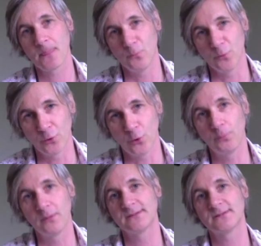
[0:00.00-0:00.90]
more
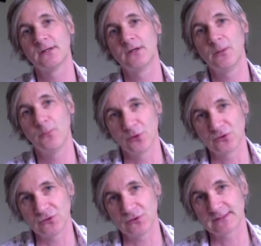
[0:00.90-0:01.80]
hopeless, more
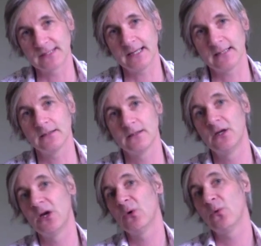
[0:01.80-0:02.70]
suicidal,
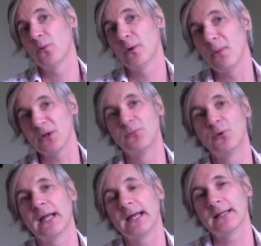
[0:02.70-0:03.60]
were much more
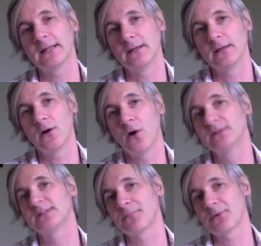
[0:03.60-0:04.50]
likely,
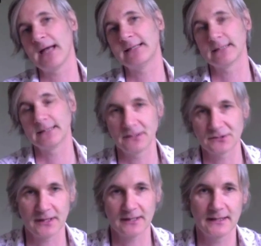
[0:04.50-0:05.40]
unsurprisingly, to
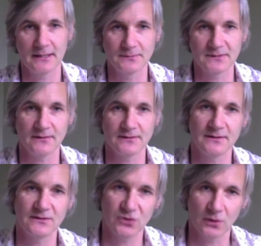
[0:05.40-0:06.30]
try and kill themselves in the
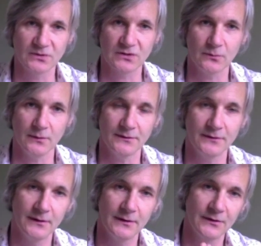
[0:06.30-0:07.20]
subsequent
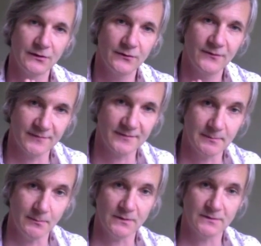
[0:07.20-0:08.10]
15
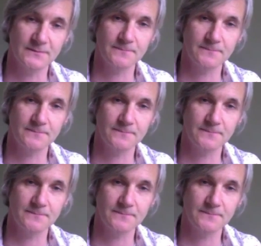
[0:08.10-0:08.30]
months.